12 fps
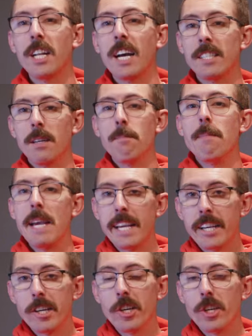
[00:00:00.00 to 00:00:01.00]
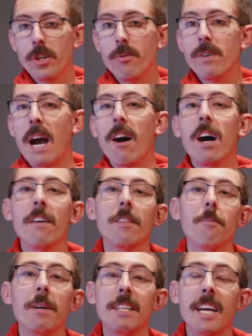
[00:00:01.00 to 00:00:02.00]
as a maker, you now have the
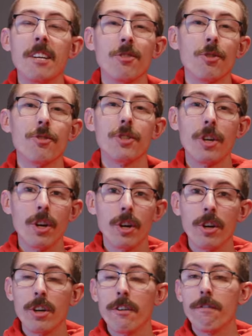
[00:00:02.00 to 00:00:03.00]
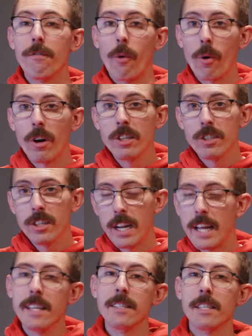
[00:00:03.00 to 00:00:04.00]
potential to earn a
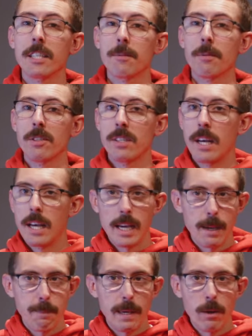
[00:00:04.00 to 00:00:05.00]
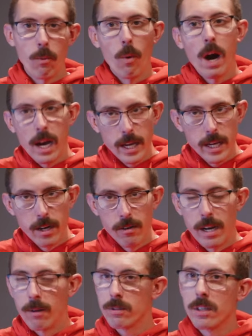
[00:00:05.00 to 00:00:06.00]
486% APY here.
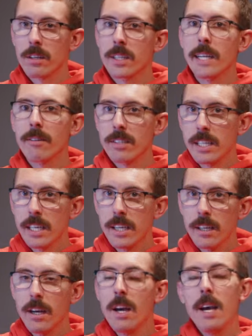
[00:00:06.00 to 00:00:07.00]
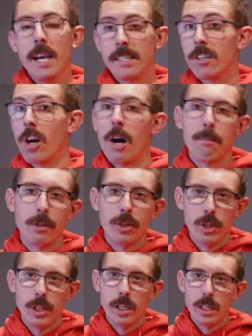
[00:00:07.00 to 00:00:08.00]
Now it's not guaranteed, it's an
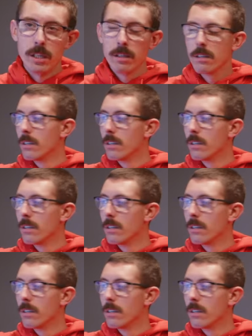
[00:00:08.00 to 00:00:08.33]
opportunity.